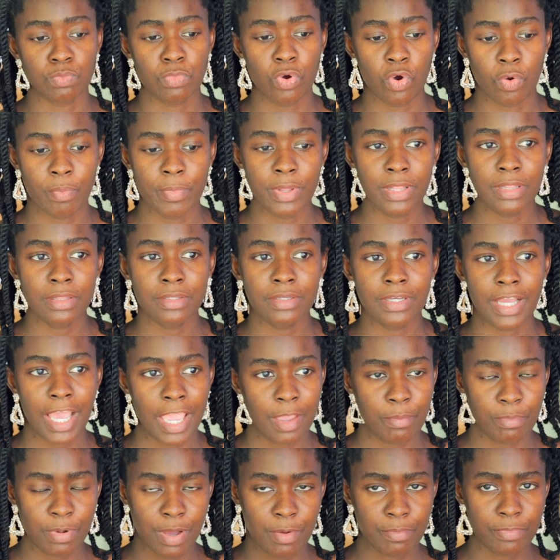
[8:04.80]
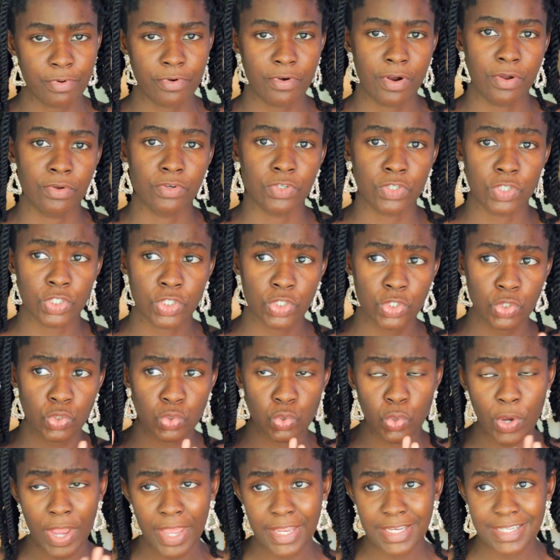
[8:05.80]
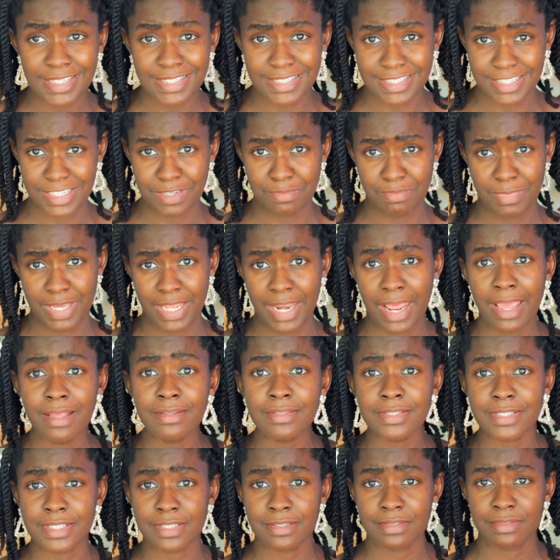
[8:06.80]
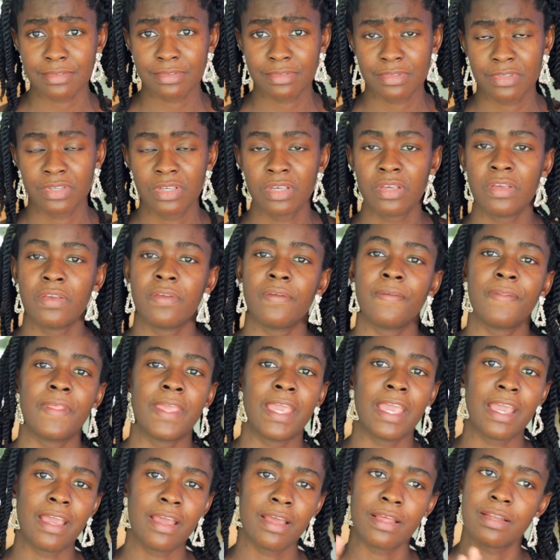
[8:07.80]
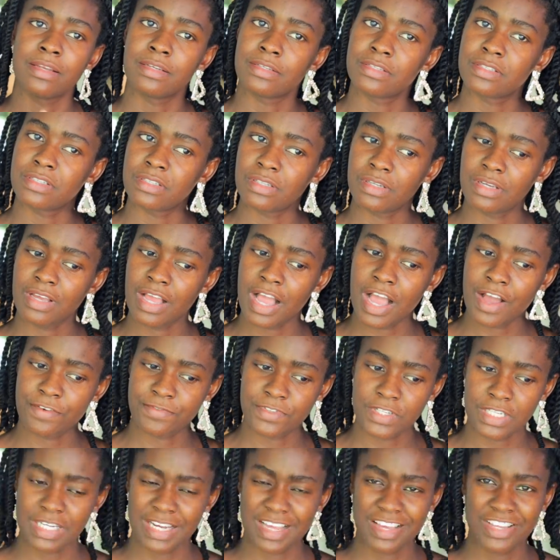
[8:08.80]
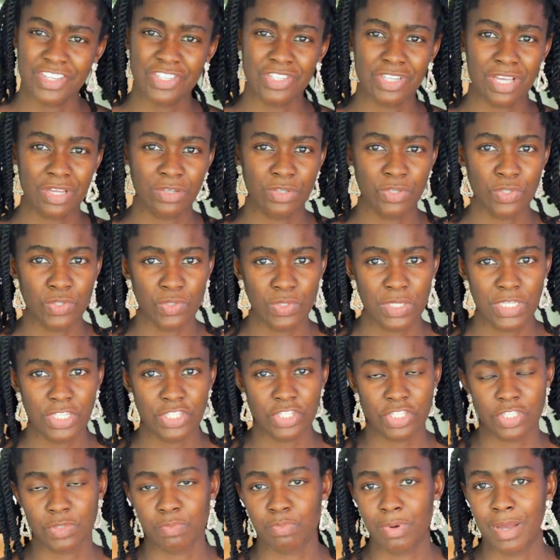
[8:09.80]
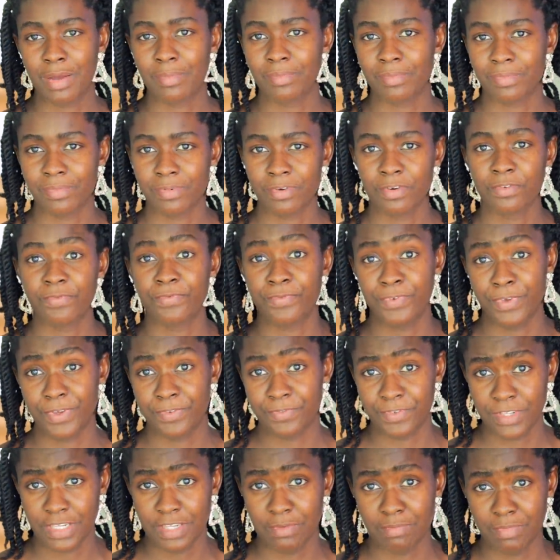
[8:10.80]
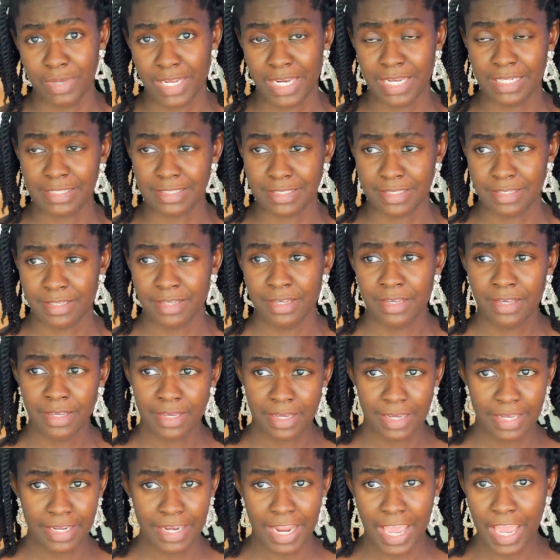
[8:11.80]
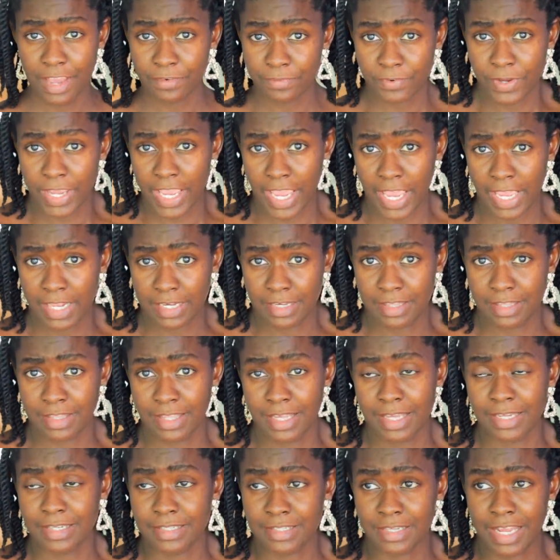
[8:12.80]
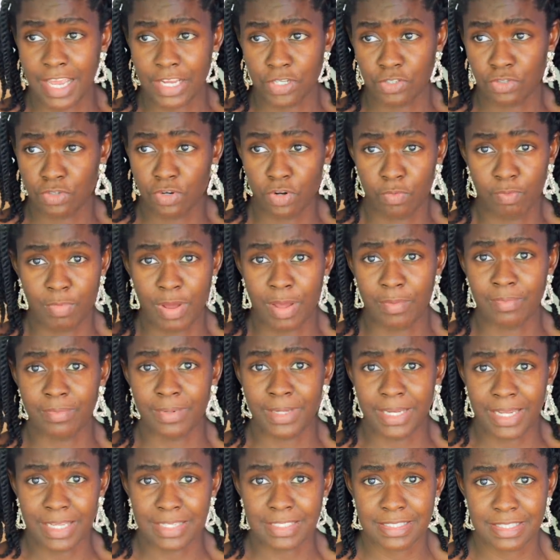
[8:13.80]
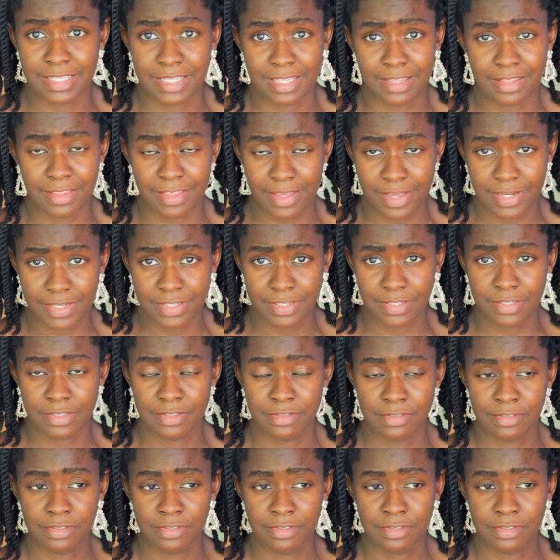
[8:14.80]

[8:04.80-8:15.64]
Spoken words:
more milk, I pump around 20 minutes. And after lunch, I usually just pump 15 minutes. And I've heard that I should not pump less than that.